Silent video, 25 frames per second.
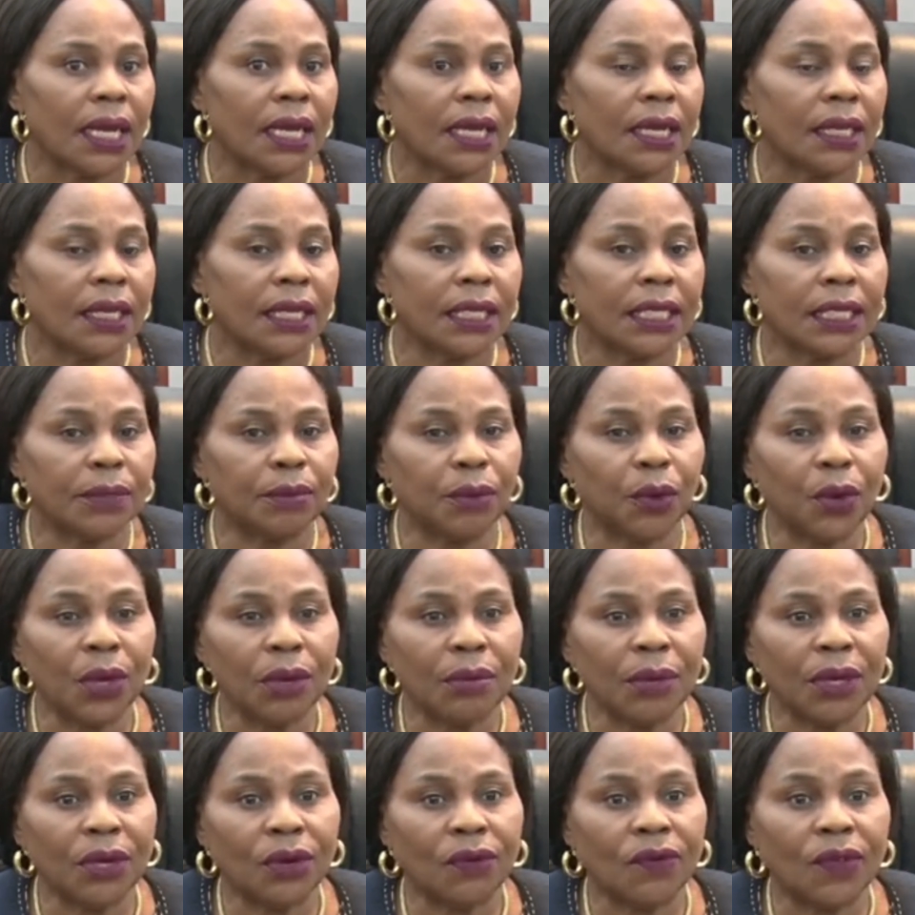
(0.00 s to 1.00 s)
The
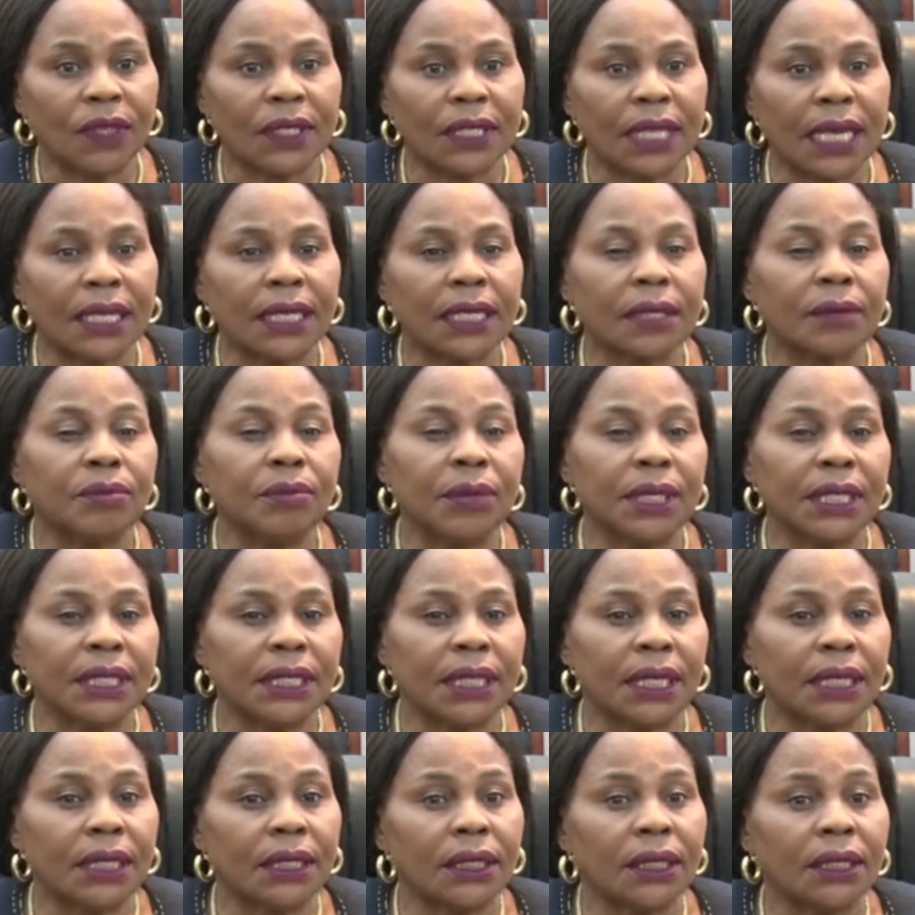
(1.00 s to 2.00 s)
deployment of the SADC
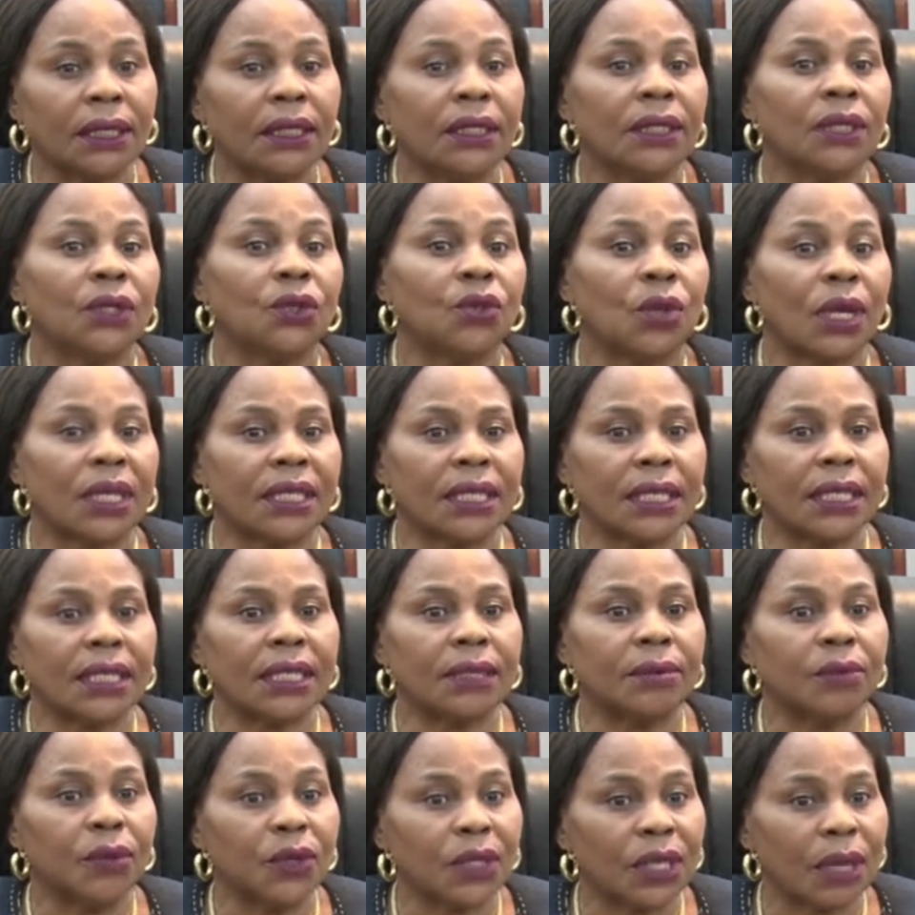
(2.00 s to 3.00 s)
mission to assist
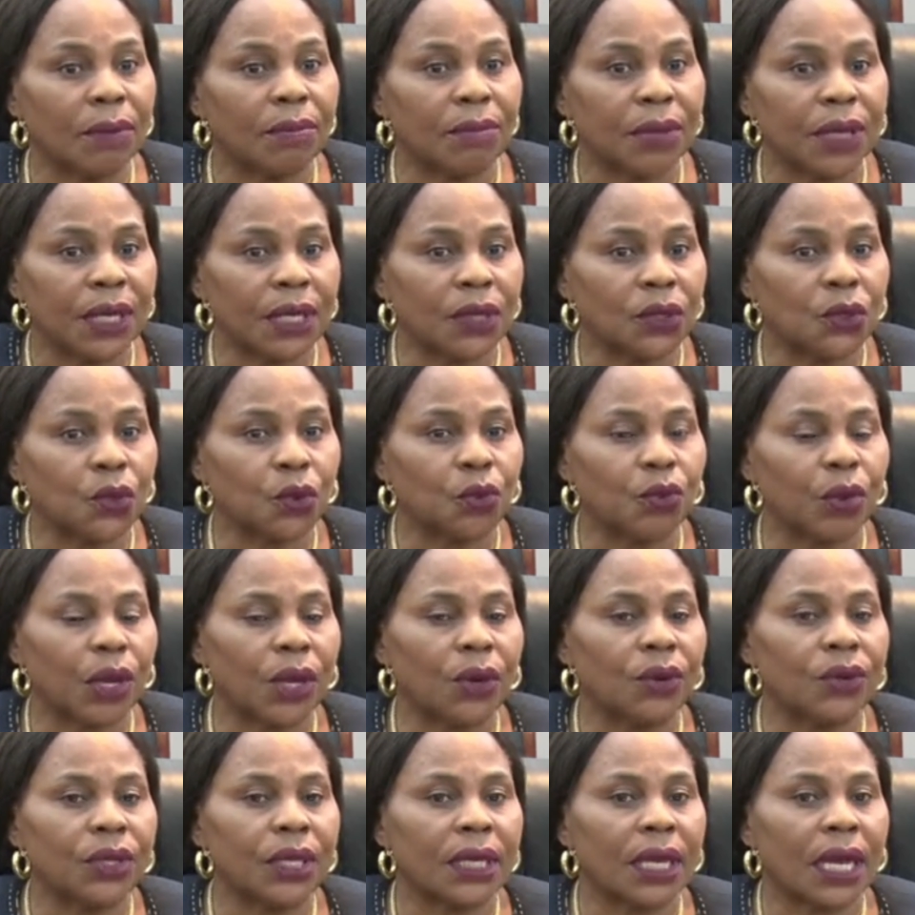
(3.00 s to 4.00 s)
Mozambique to quell
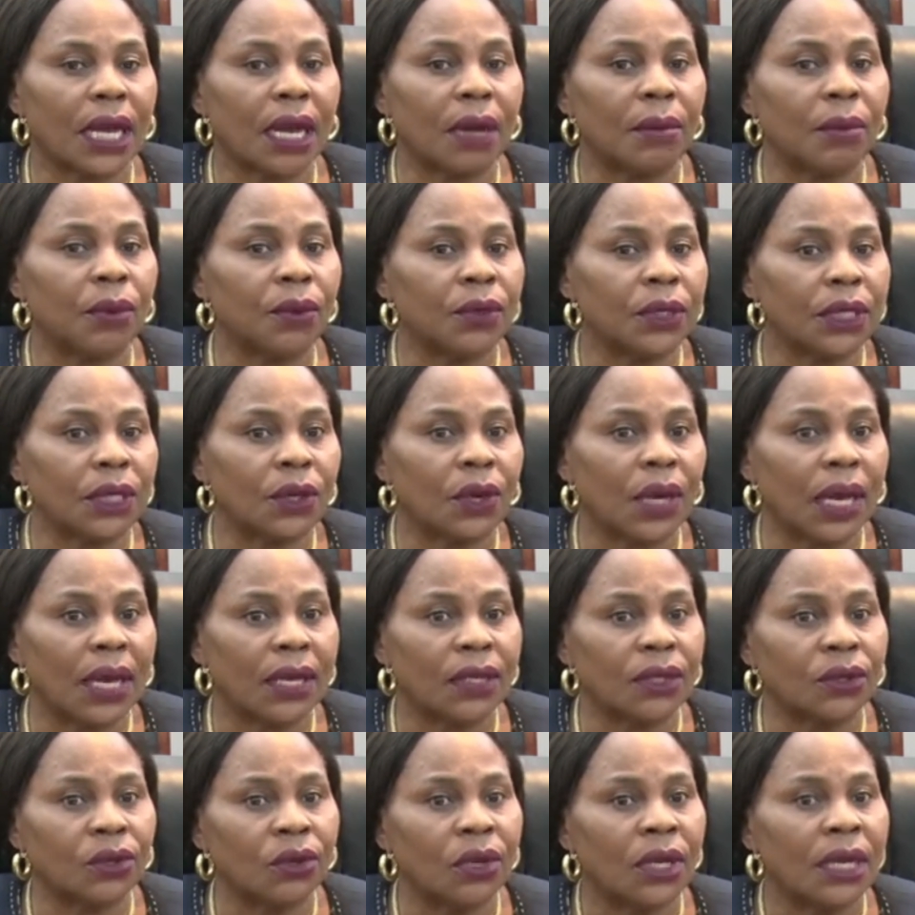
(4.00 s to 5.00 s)
the Cabo
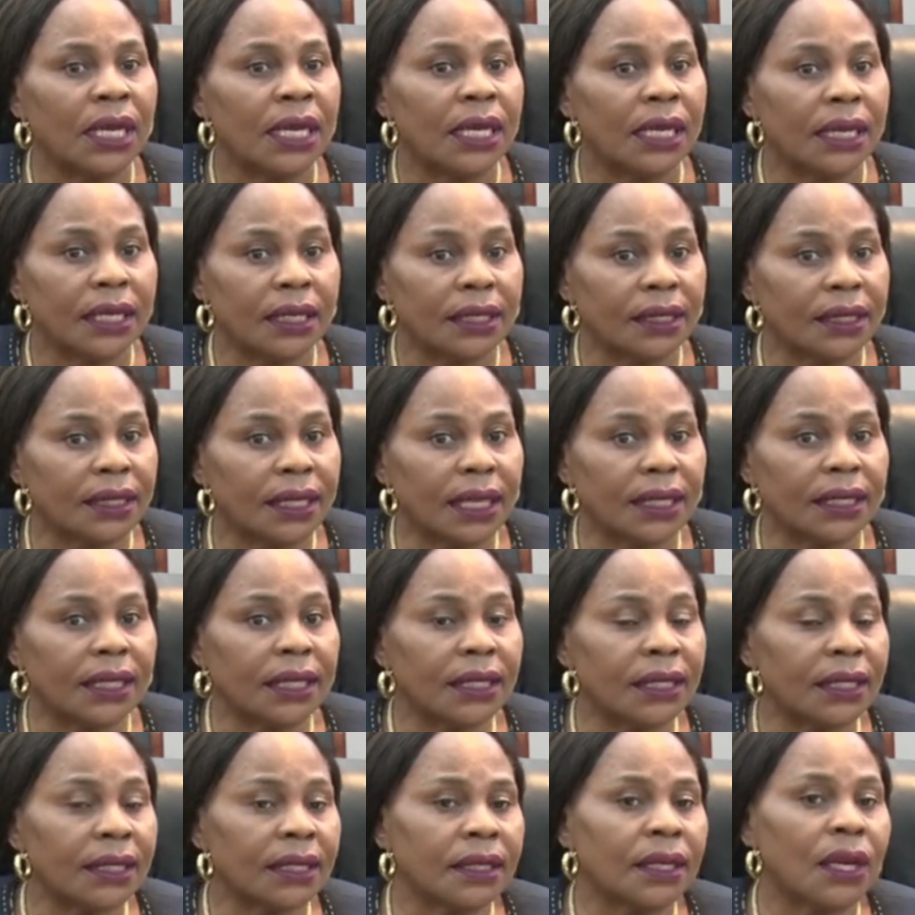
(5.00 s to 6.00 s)
Delgado
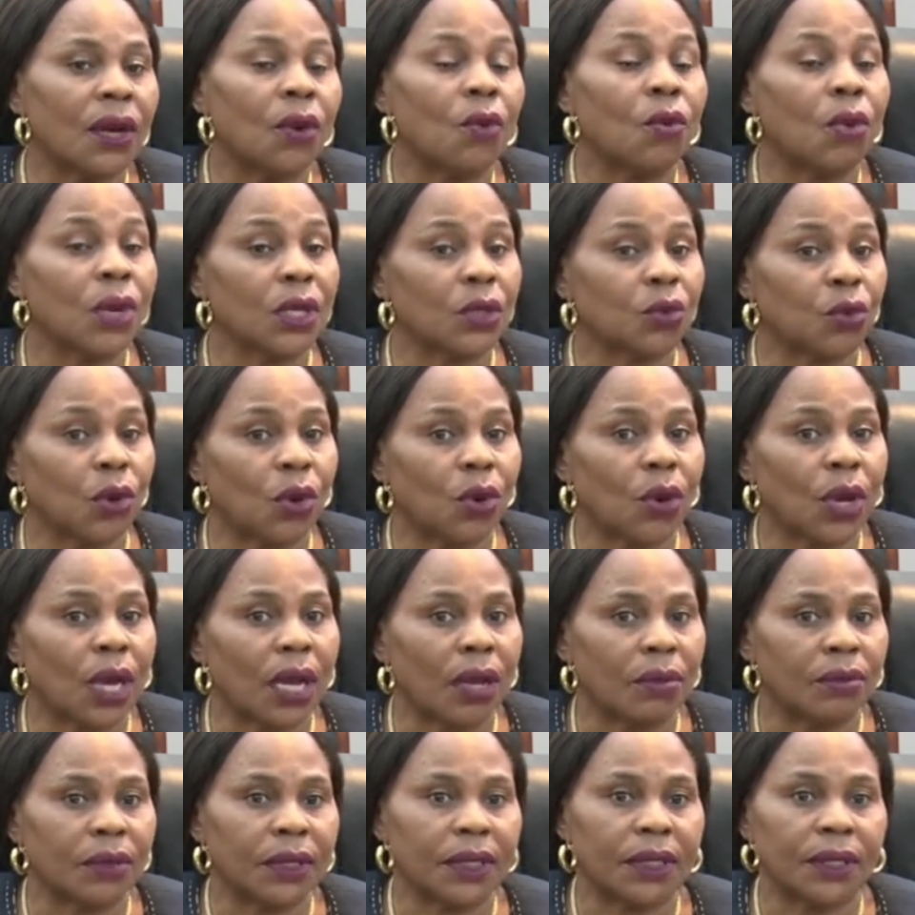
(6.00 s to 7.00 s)
insurgents was
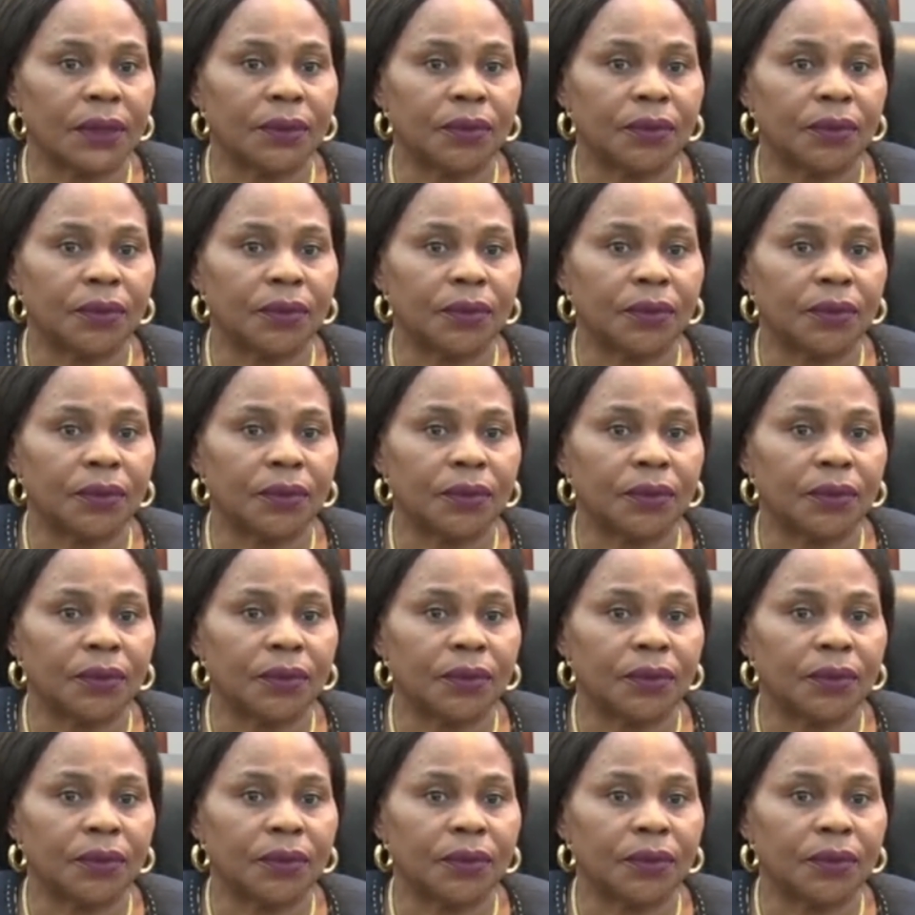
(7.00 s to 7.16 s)
welcomed.